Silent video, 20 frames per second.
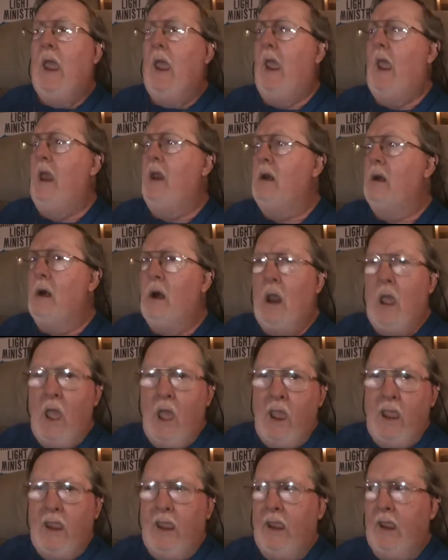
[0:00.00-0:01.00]
and
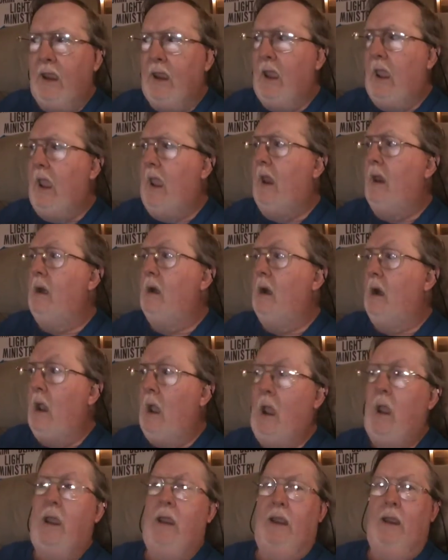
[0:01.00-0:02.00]
lying and
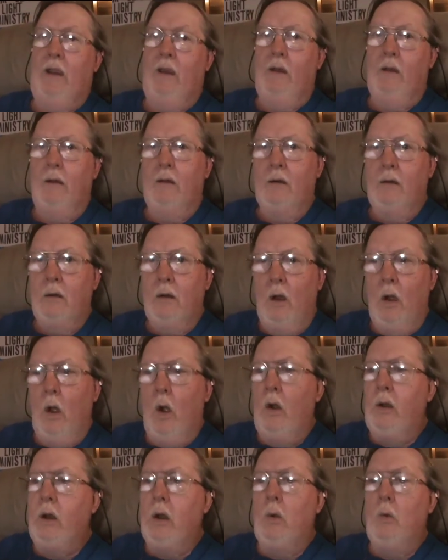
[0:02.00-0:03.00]
lying
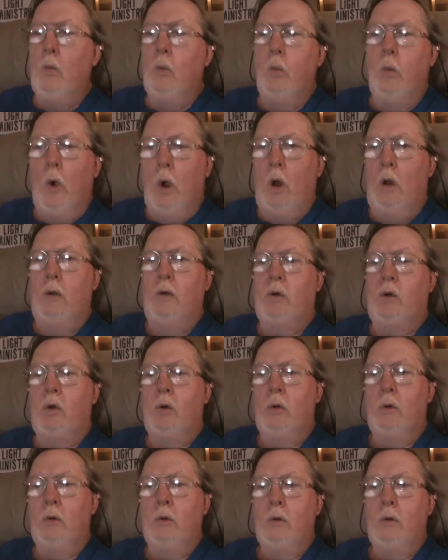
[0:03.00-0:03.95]
all you want.